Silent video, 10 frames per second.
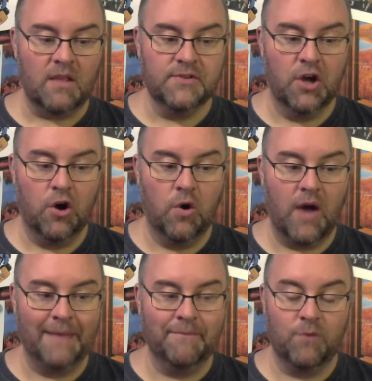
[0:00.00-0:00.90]
So
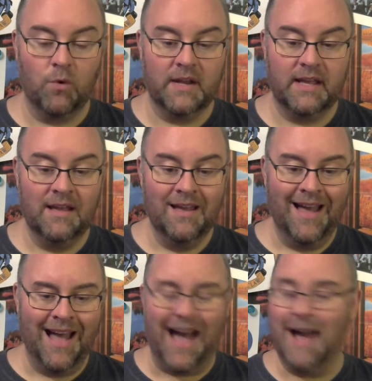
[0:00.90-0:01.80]
I'm 40,
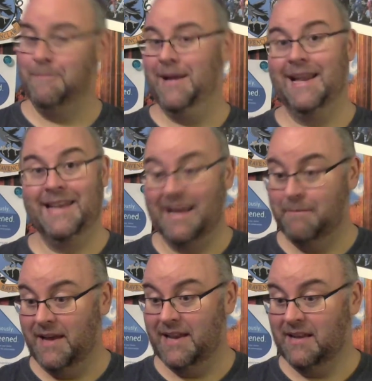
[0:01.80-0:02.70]
I'm not
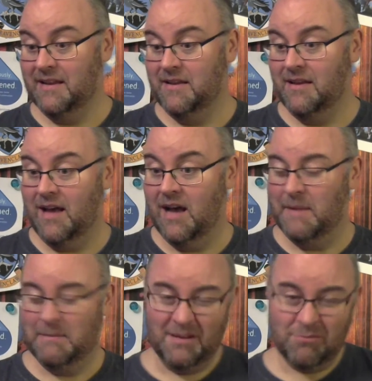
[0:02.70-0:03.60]
diabetic,
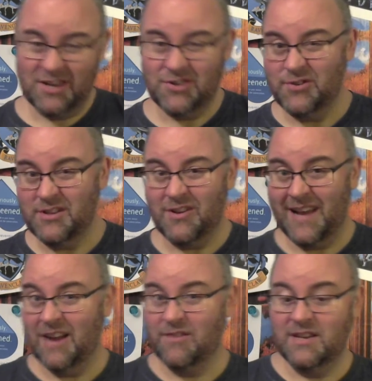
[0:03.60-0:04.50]
my blood pressure is a little
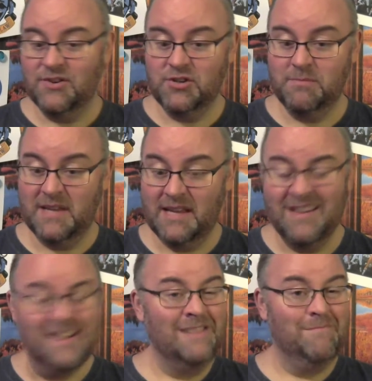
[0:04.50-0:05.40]
higher than it should
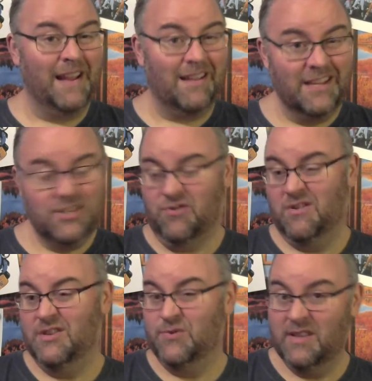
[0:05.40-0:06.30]
be, my
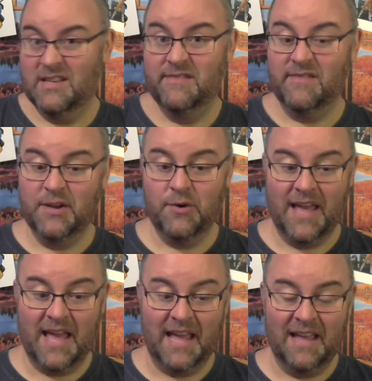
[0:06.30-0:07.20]
cholesterol is relatively
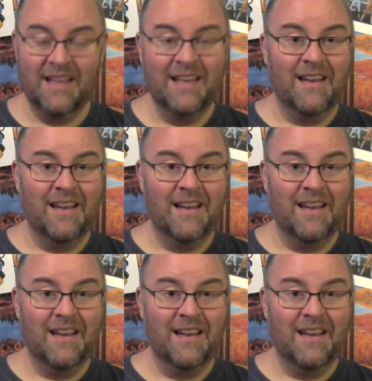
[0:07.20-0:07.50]
okay.